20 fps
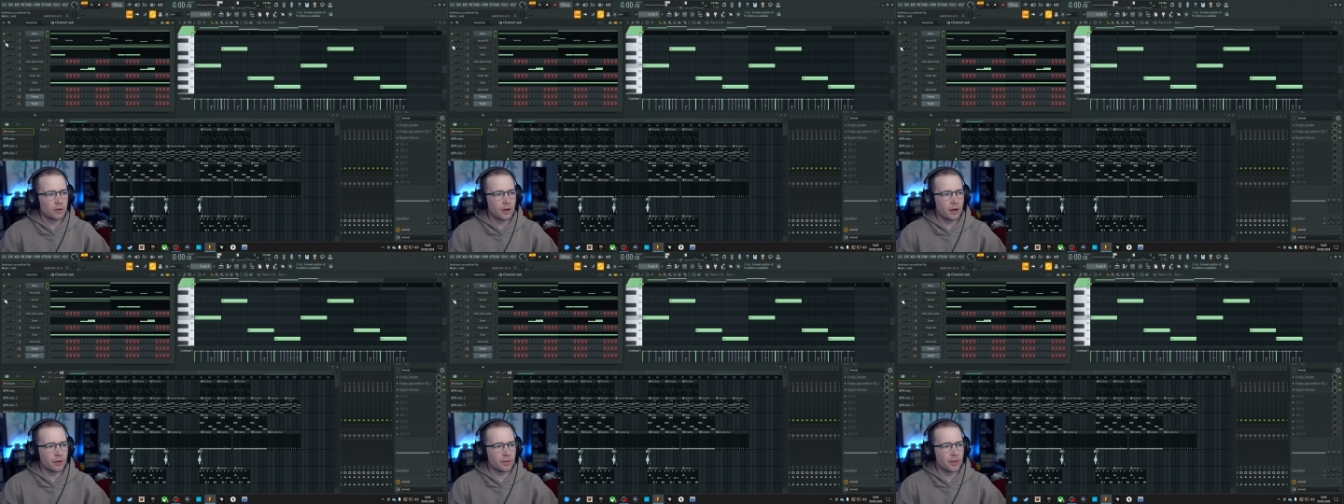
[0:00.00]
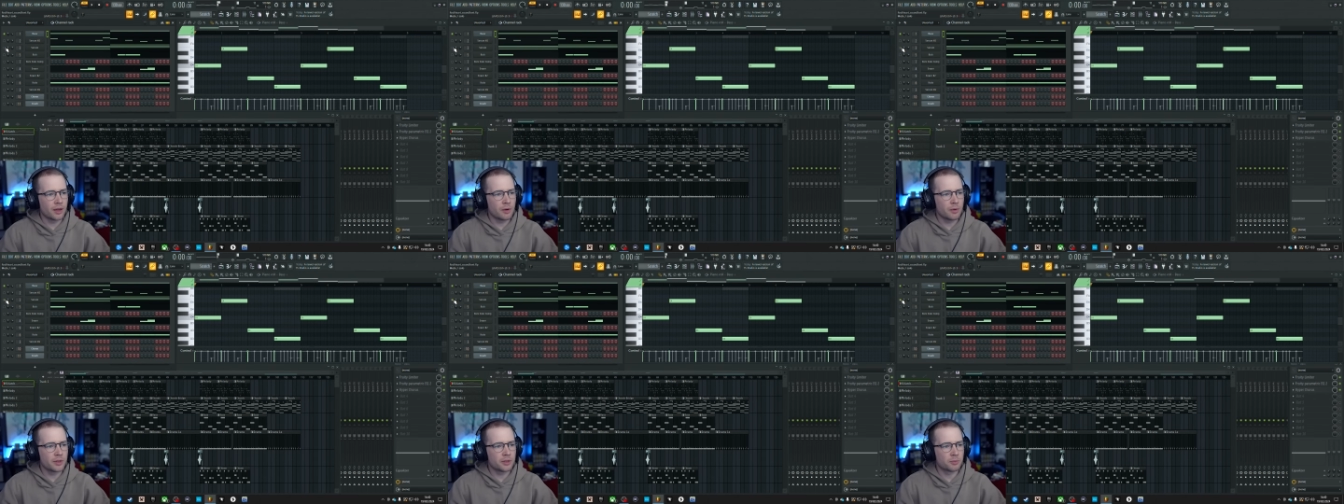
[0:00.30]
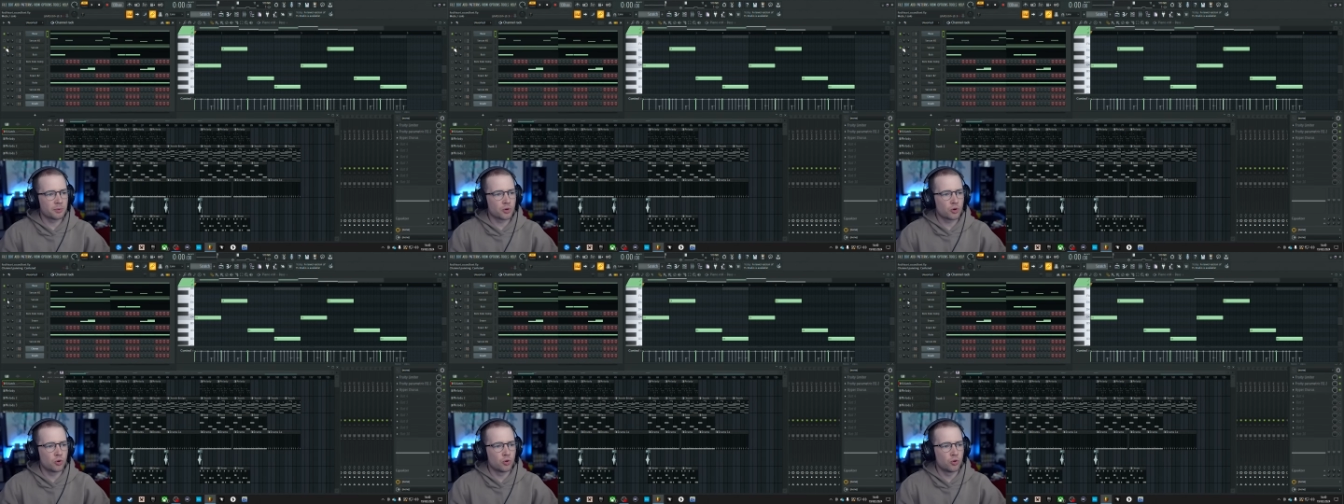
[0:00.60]
I think I went
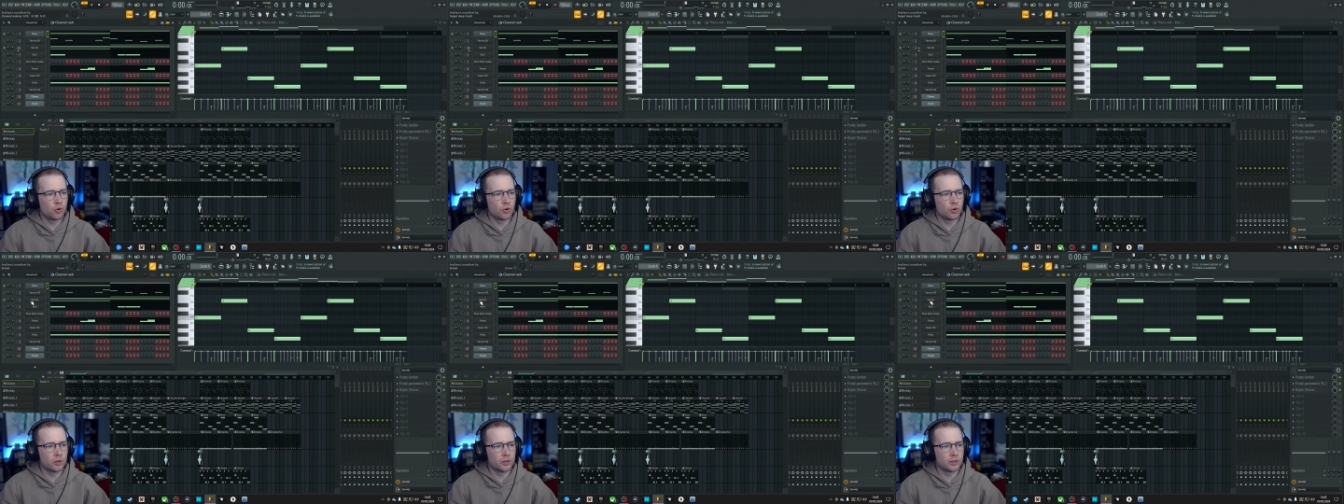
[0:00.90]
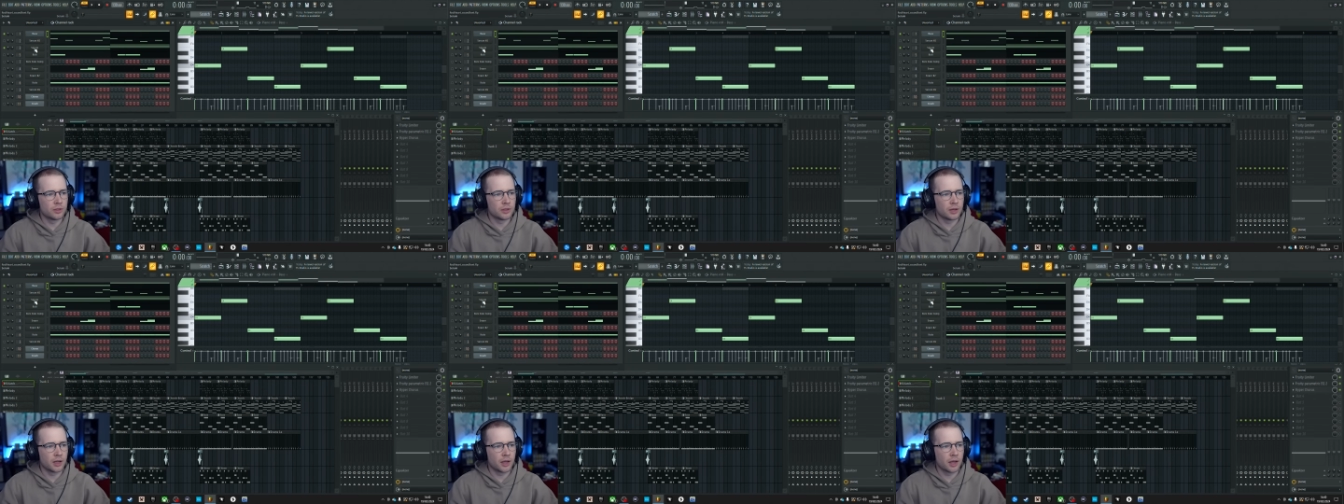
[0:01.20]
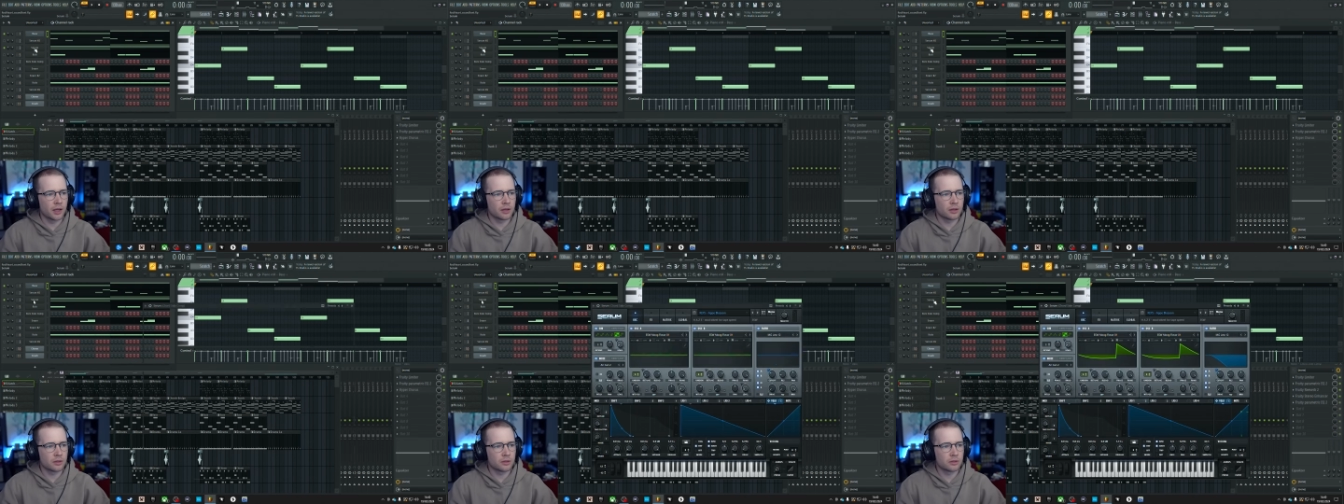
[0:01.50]
up to chords
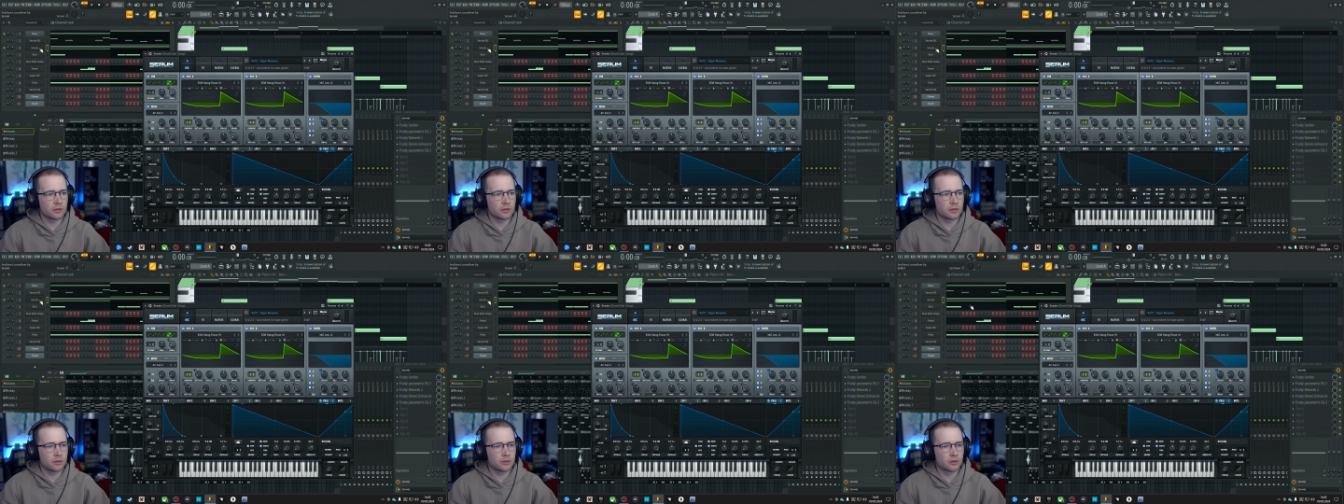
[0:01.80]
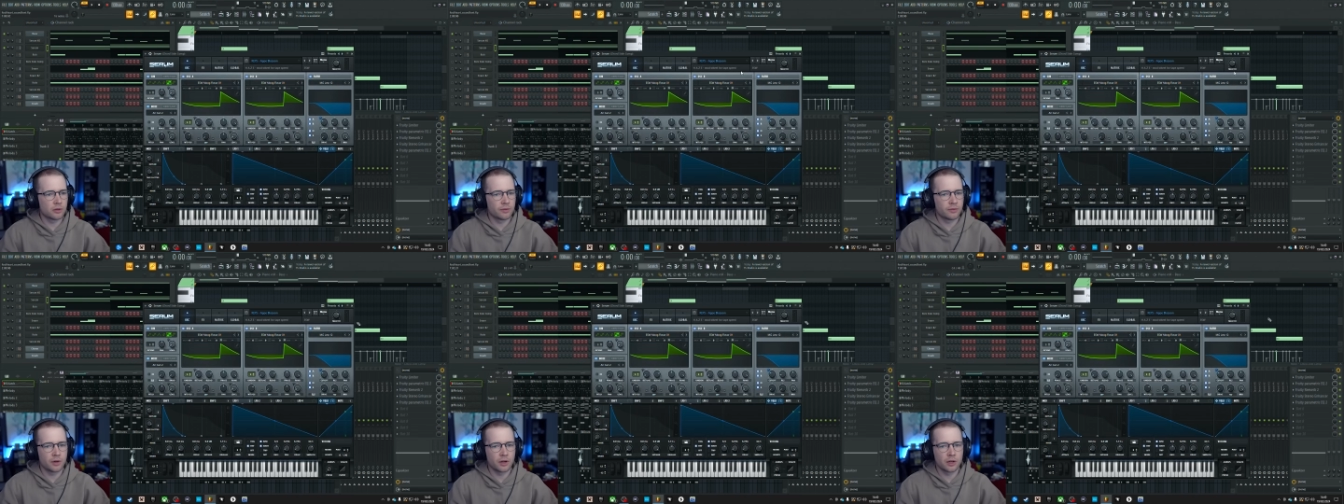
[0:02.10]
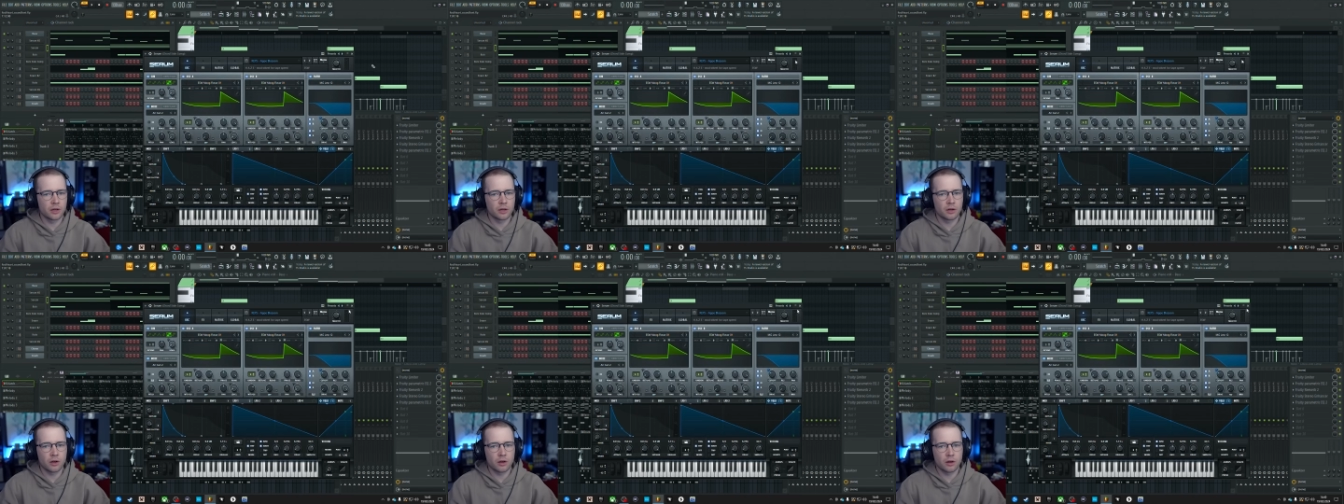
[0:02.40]
next. So if
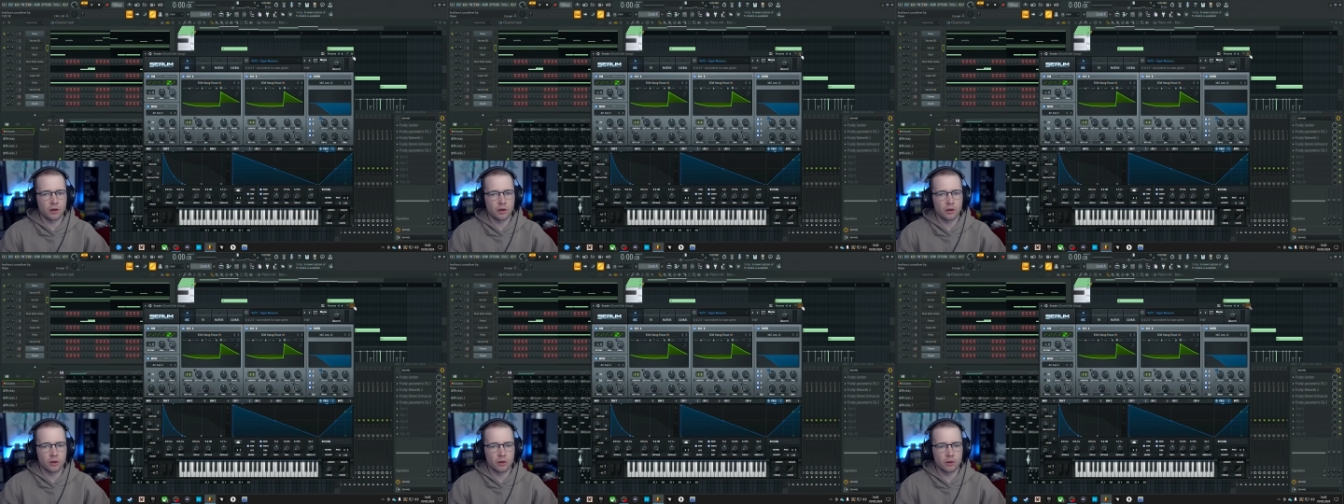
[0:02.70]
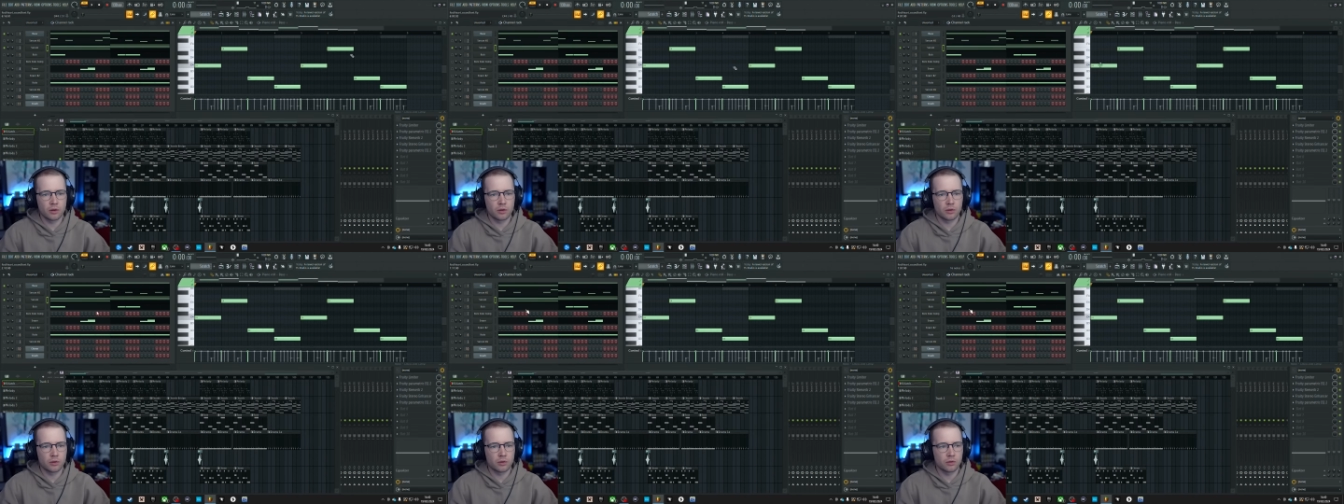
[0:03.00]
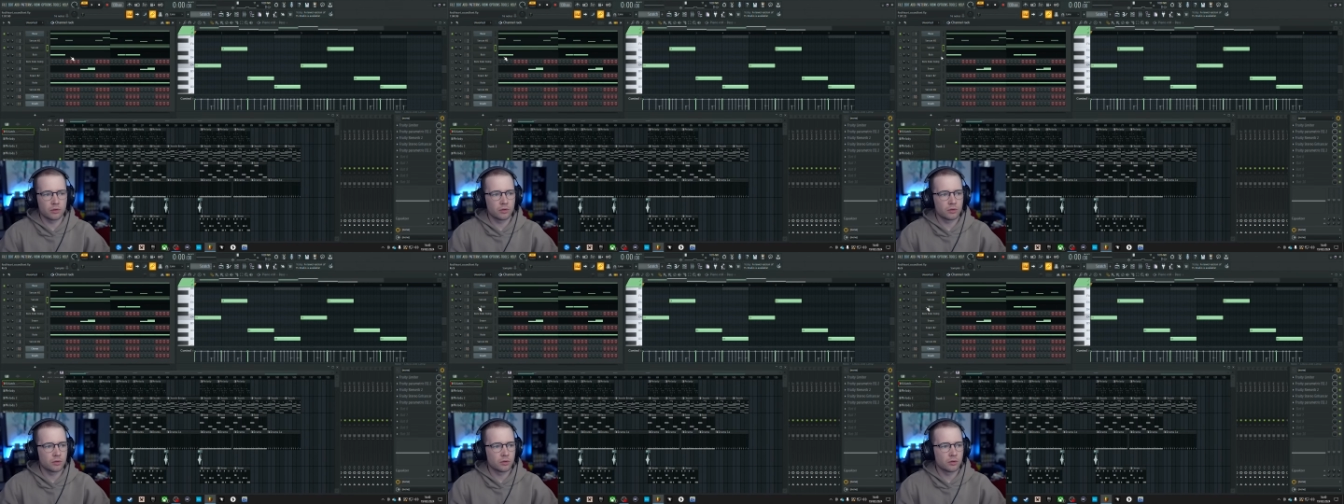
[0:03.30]
I
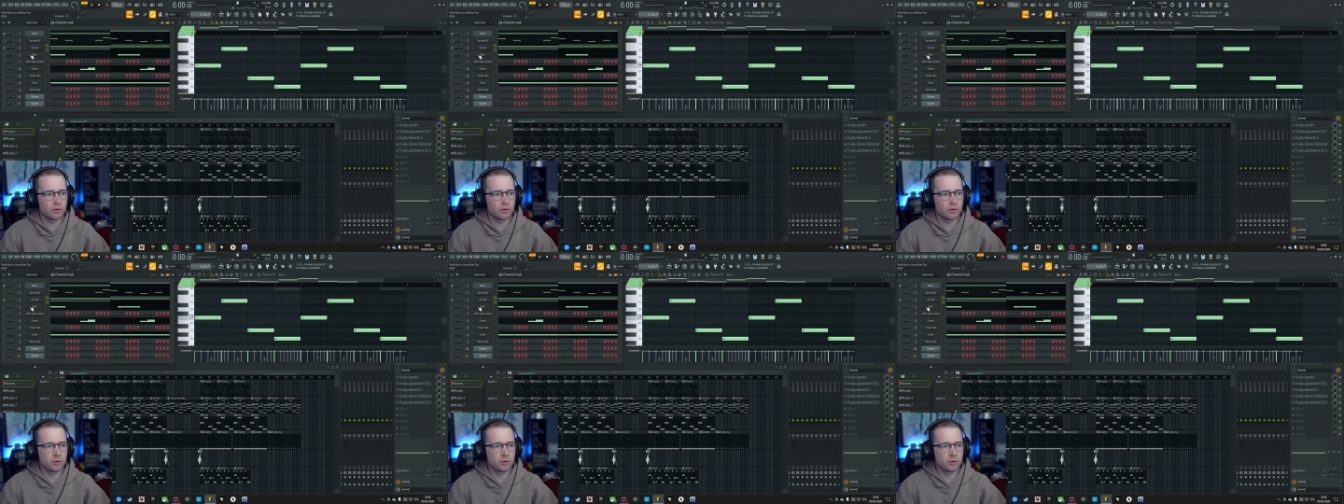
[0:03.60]
go